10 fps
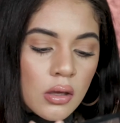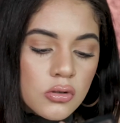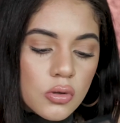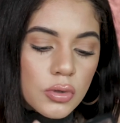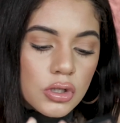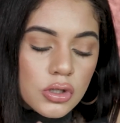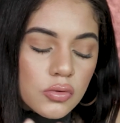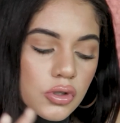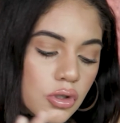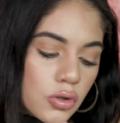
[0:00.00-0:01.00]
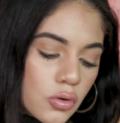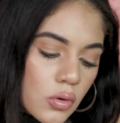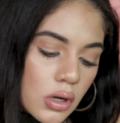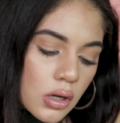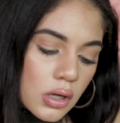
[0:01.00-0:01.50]
So I'm going to do
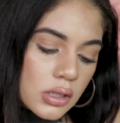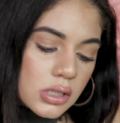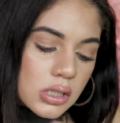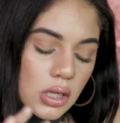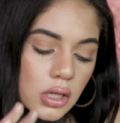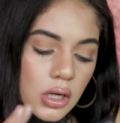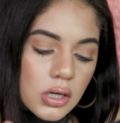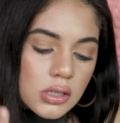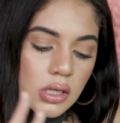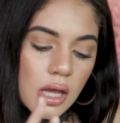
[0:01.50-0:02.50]
2 concealers